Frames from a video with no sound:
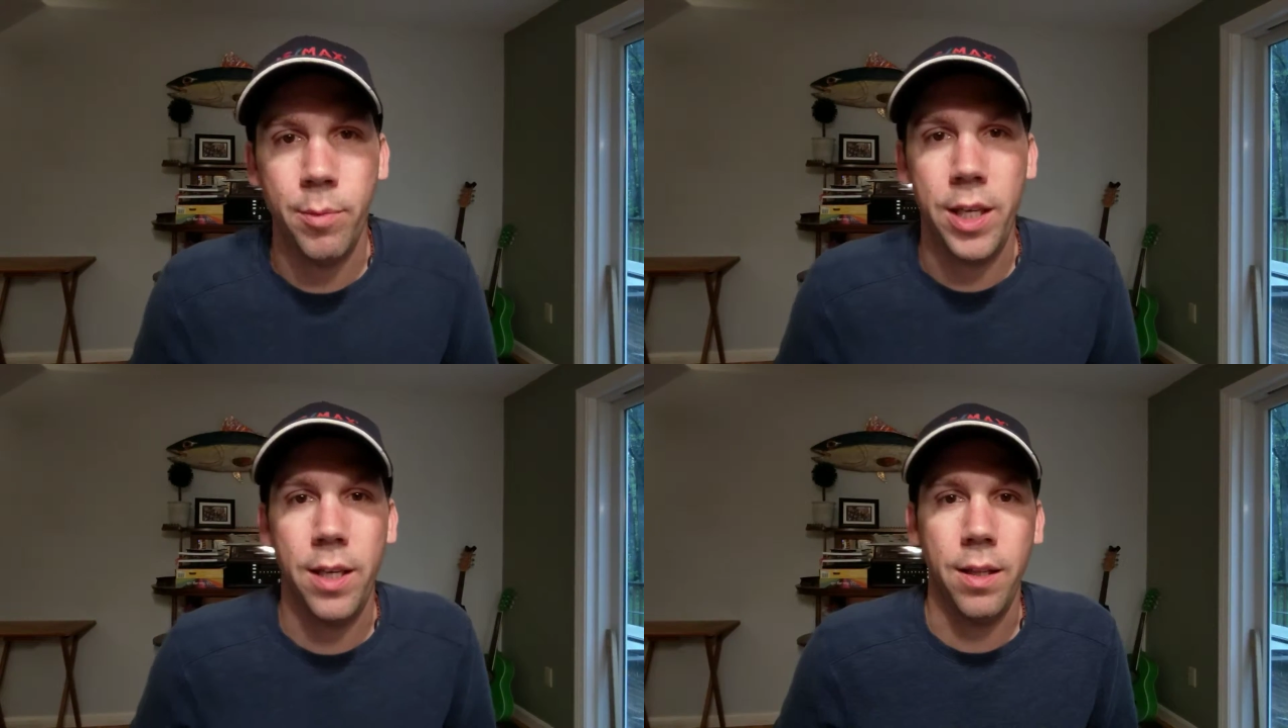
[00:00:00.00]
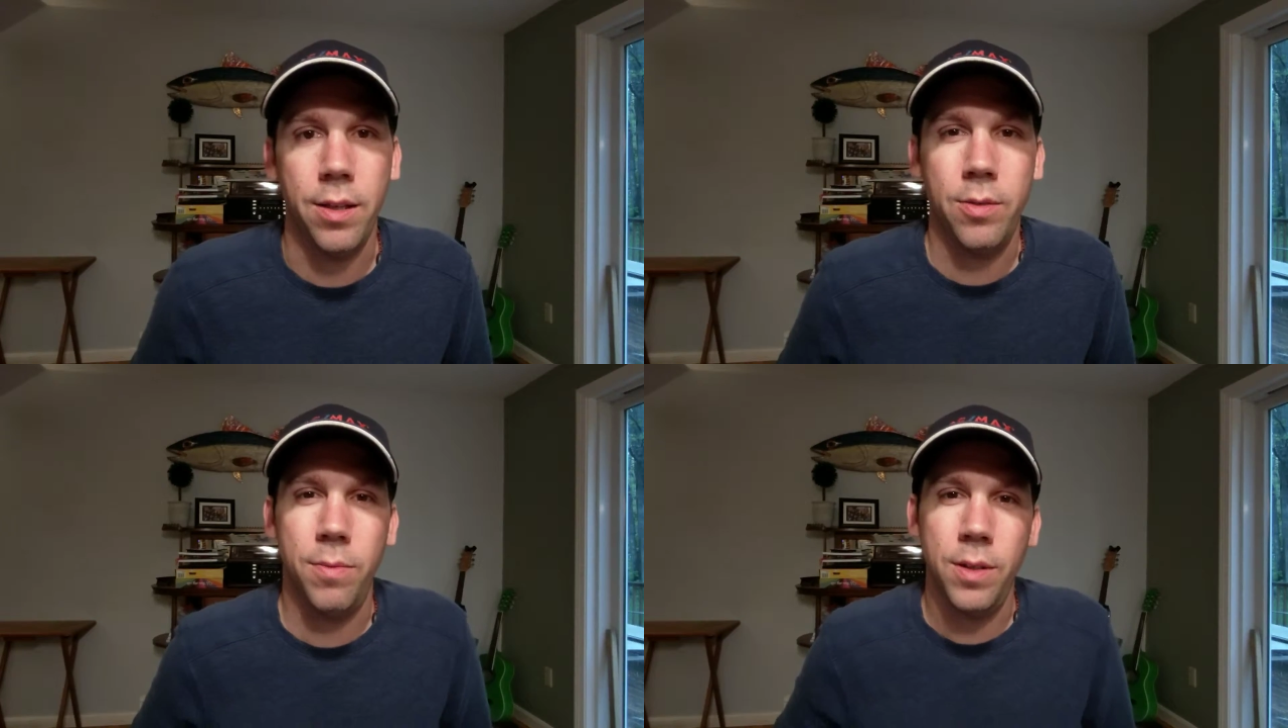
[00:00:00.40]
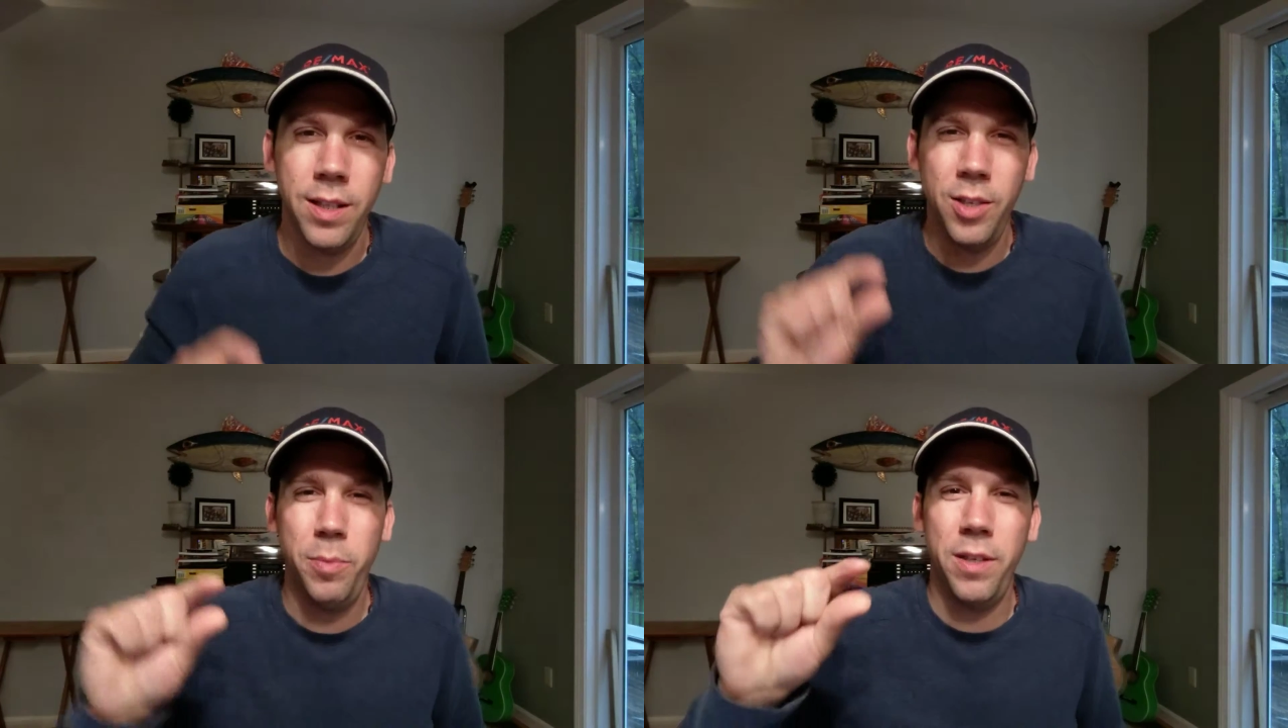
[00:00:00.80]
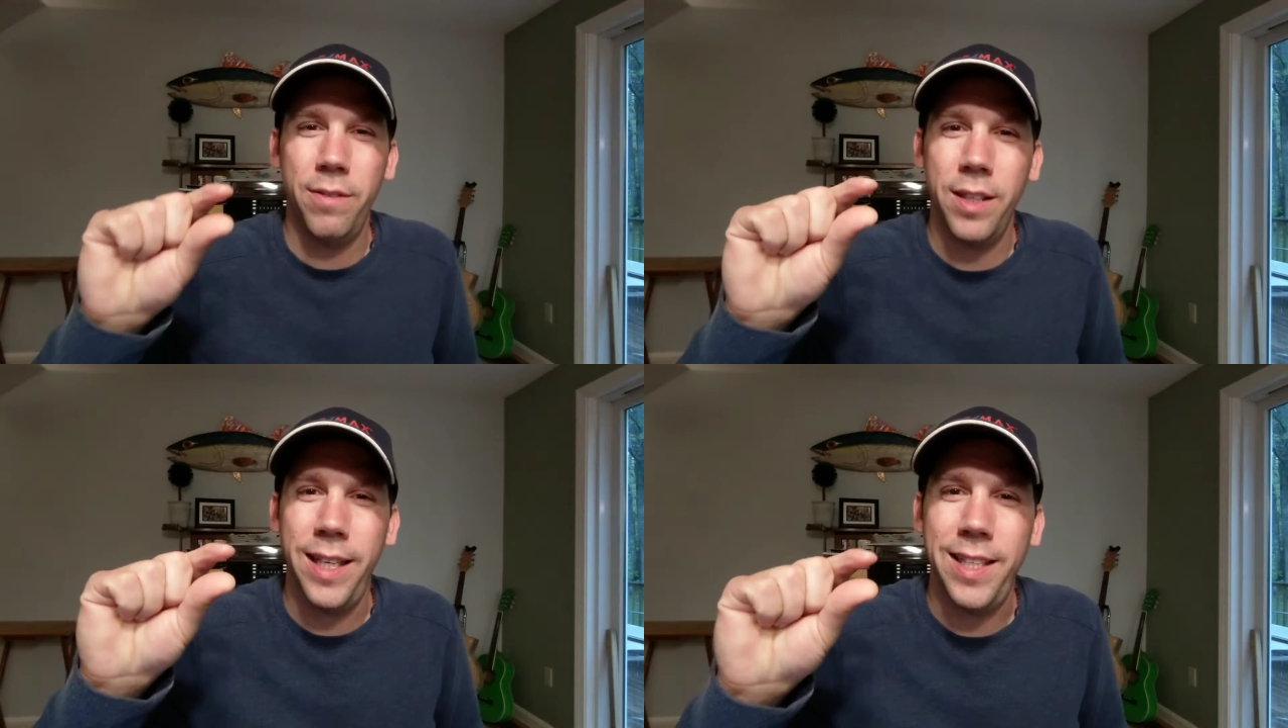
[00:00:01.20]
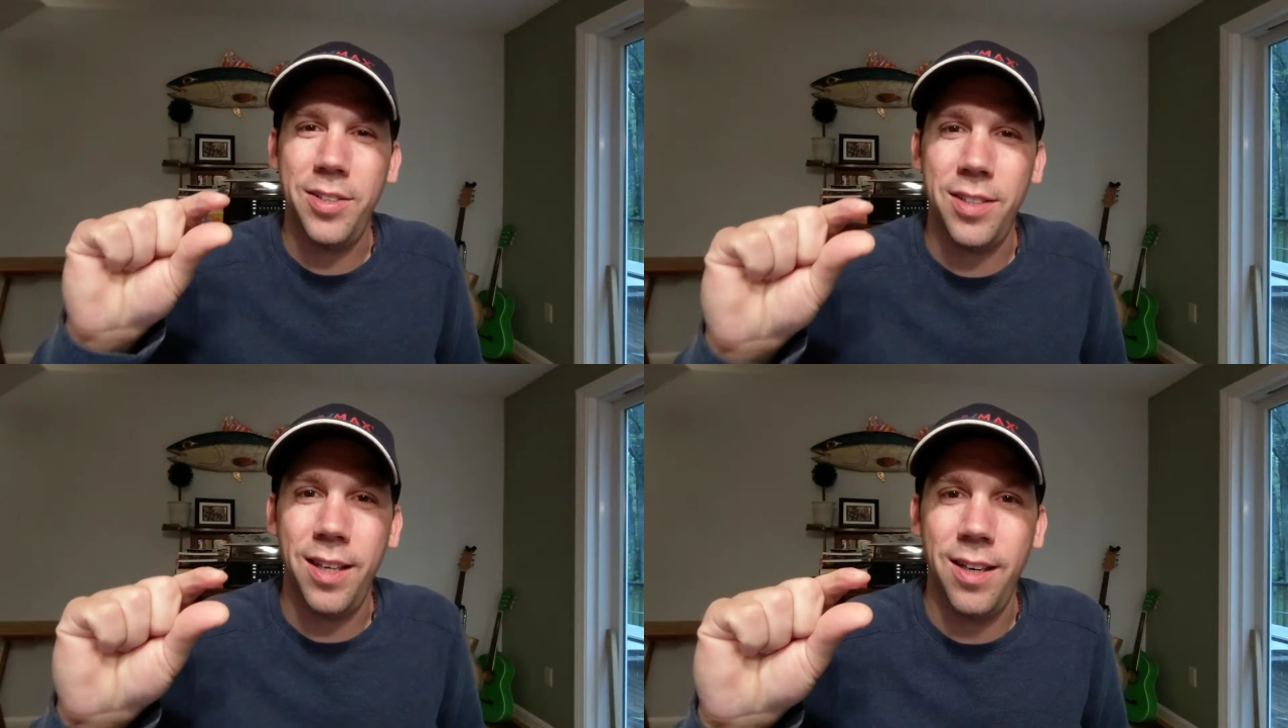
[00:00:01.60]
I'm getting a little, a little bit of a
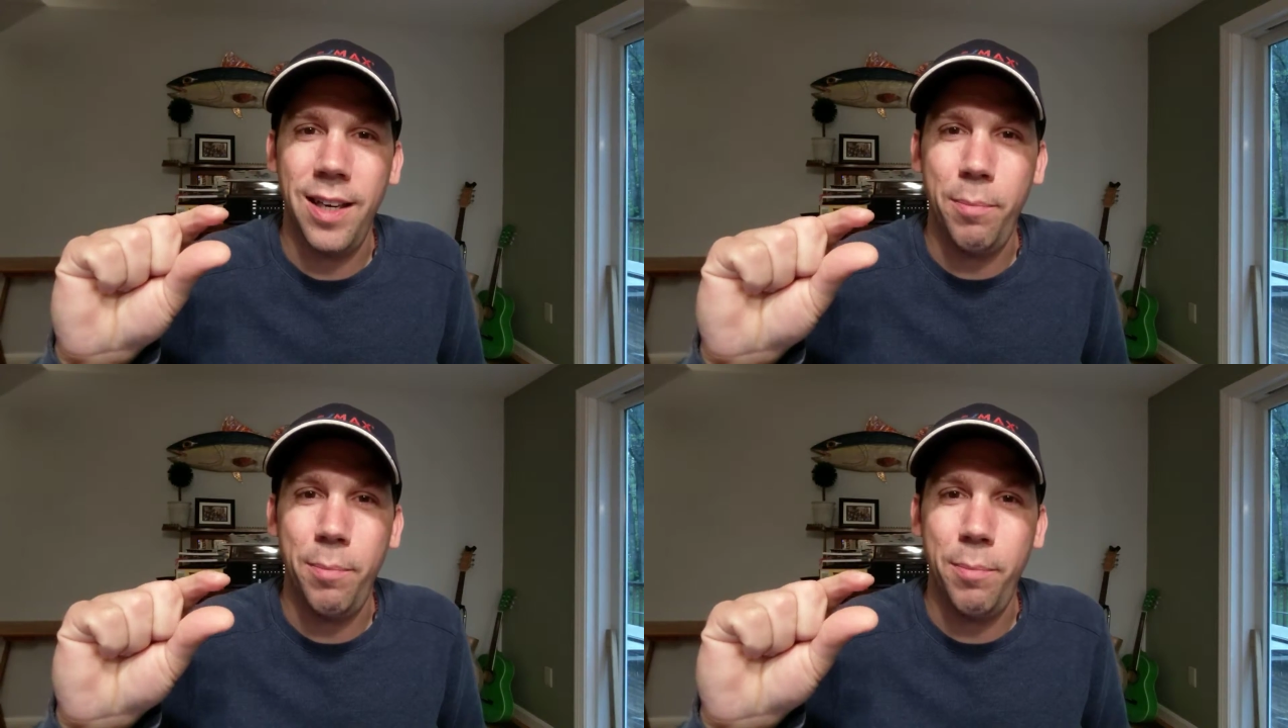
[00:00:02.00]
late start.